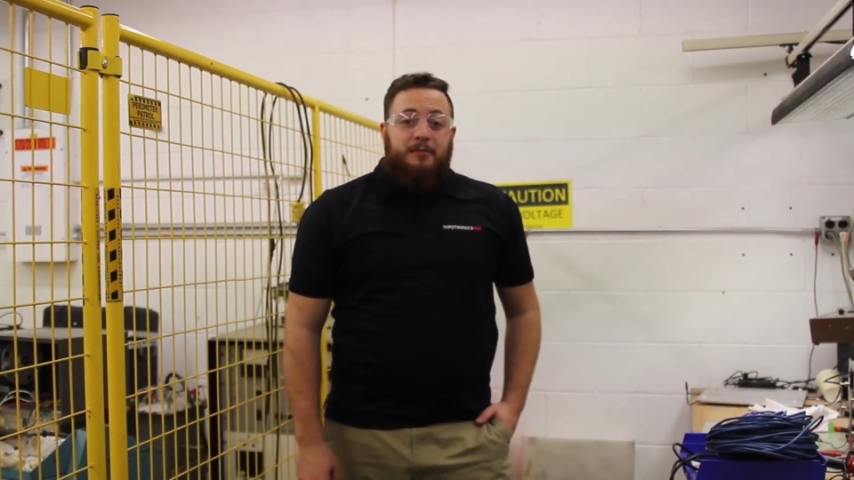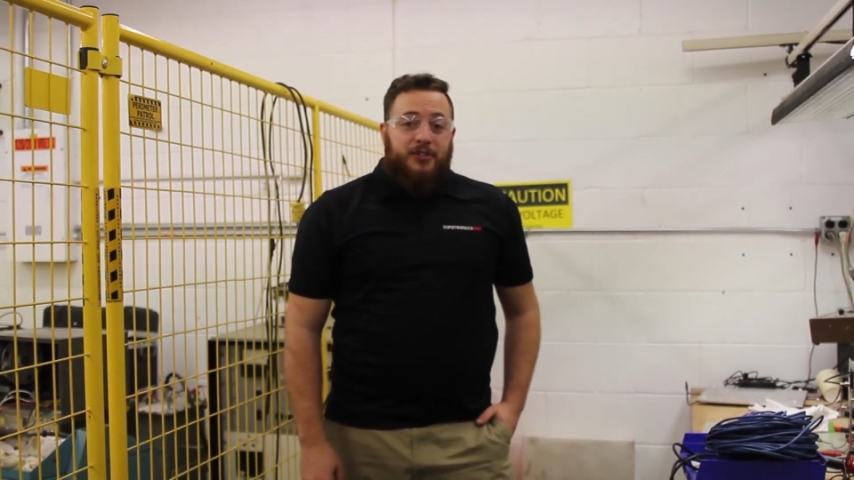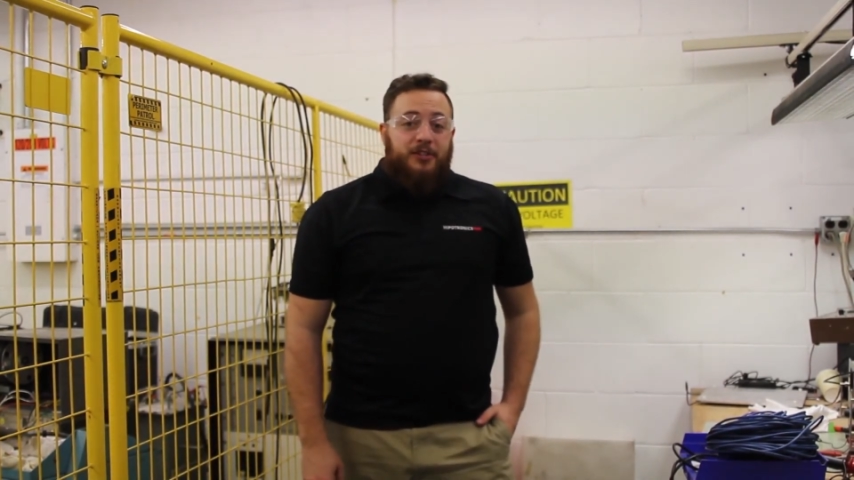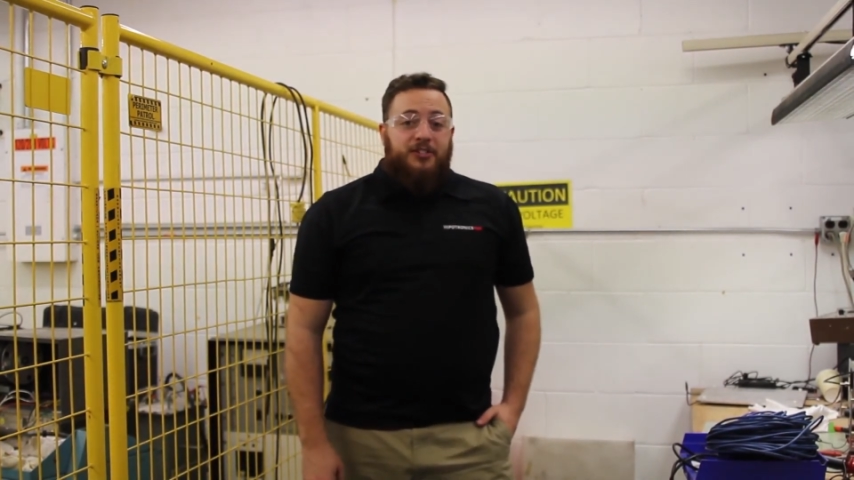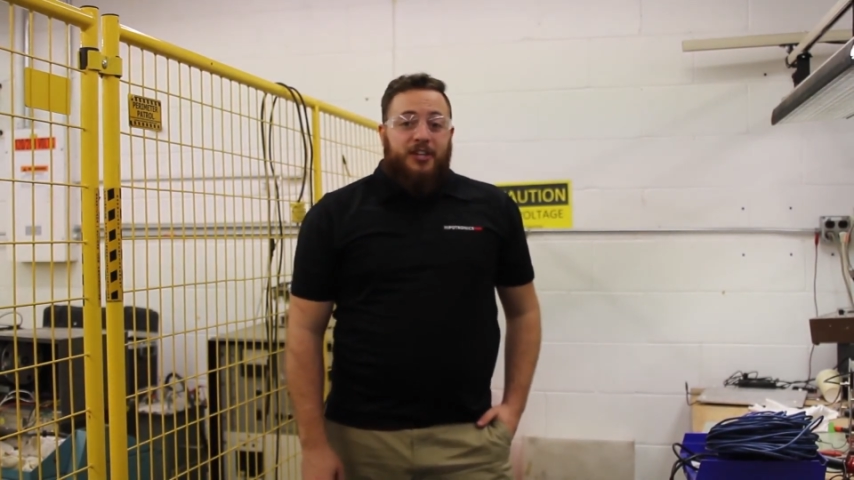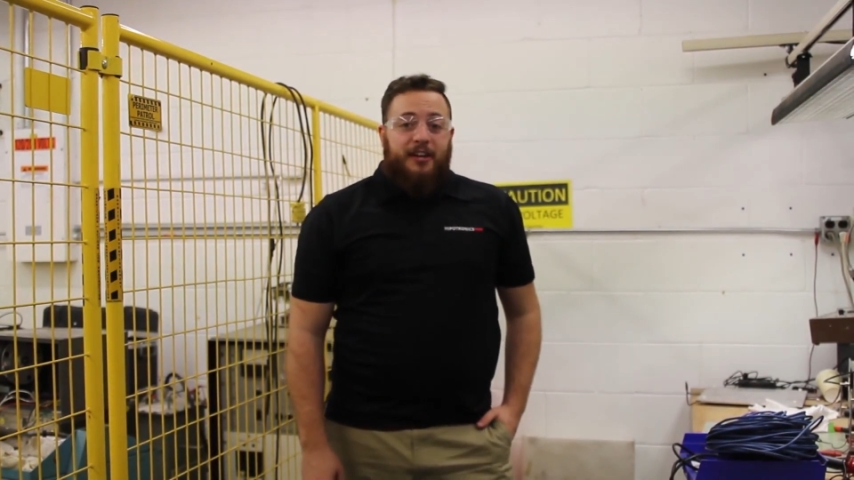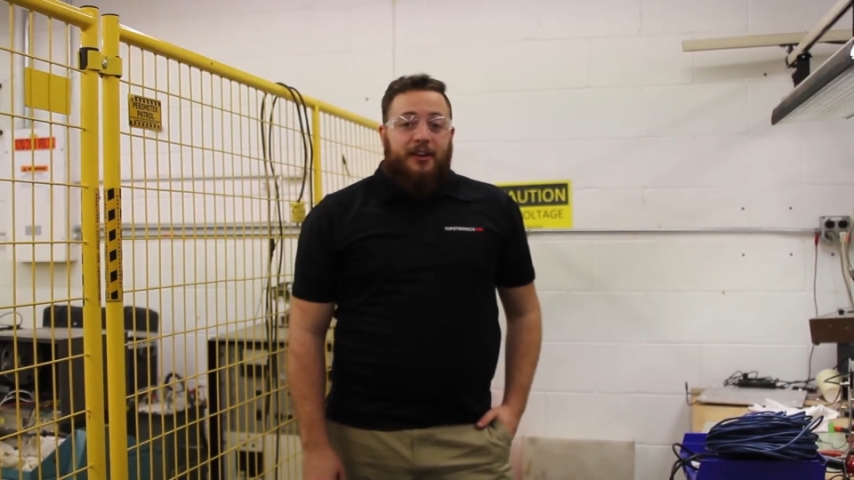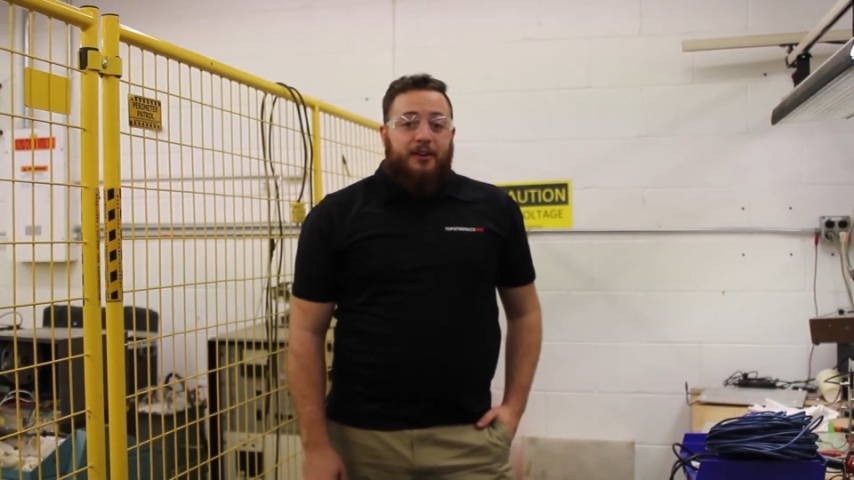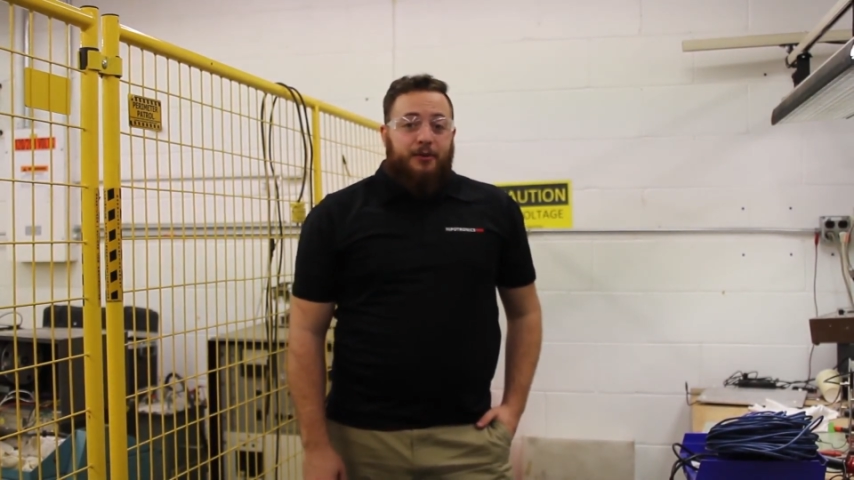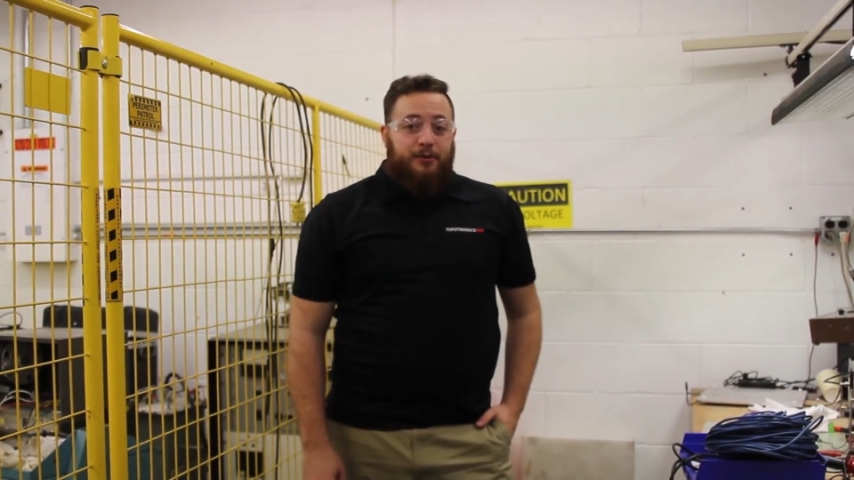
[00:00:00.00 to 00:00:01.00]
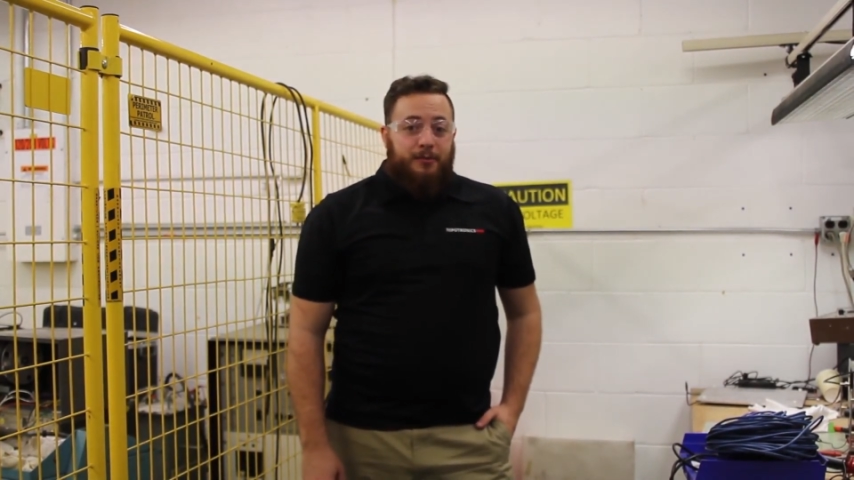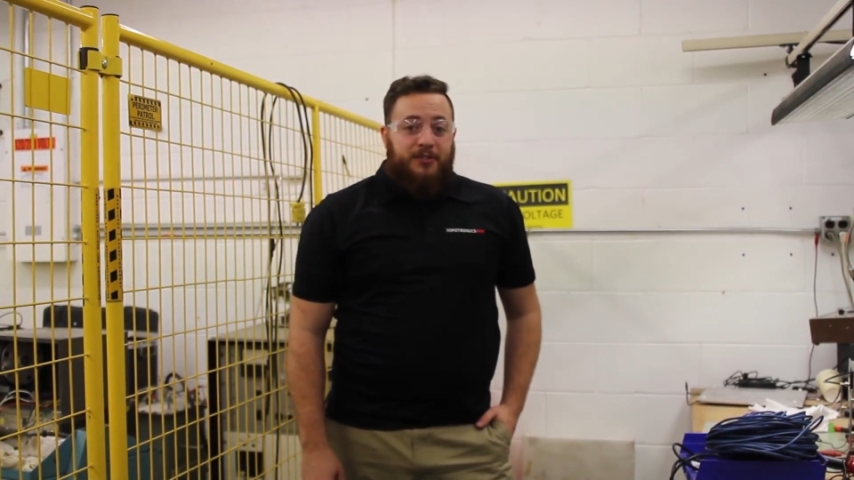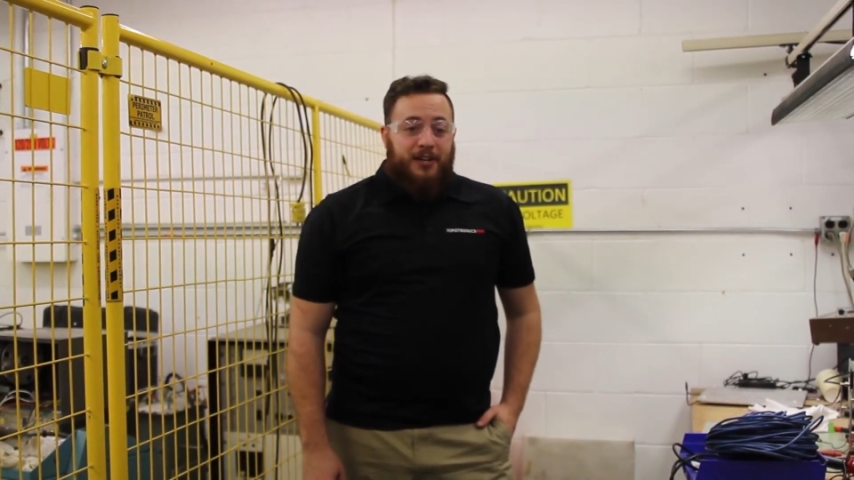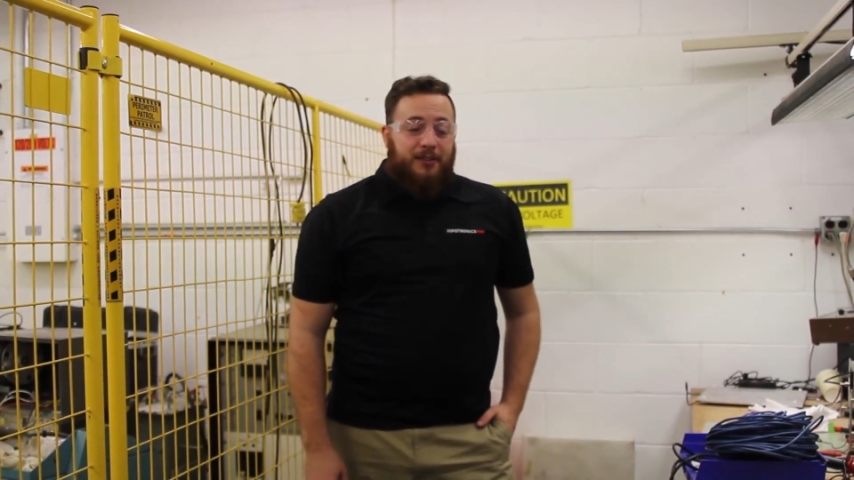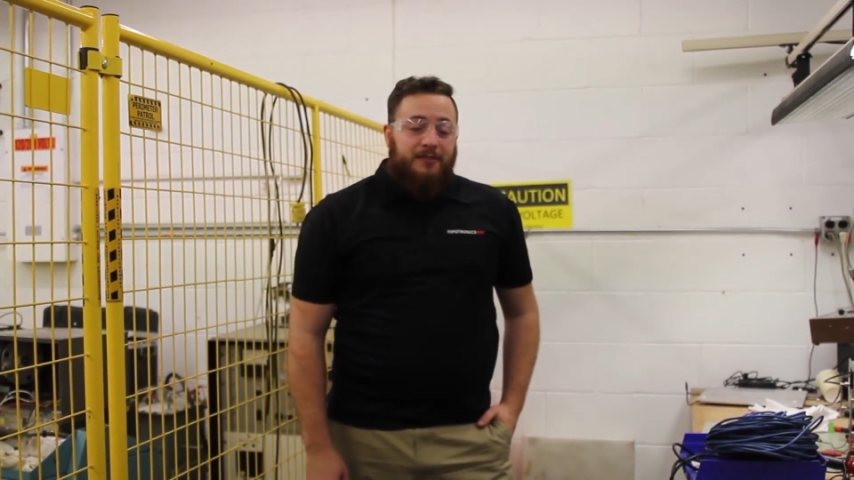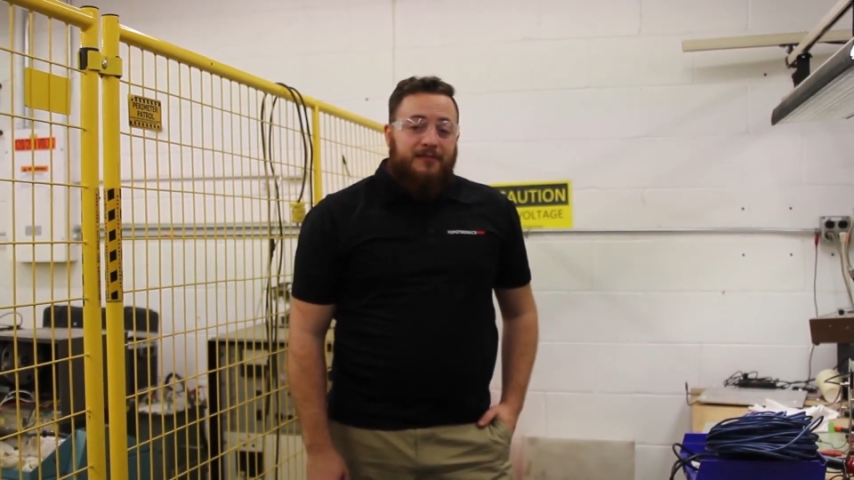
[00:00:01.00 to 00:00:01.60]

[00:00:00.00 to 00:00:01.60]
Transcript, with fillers: be sure to check out our YouTube channel.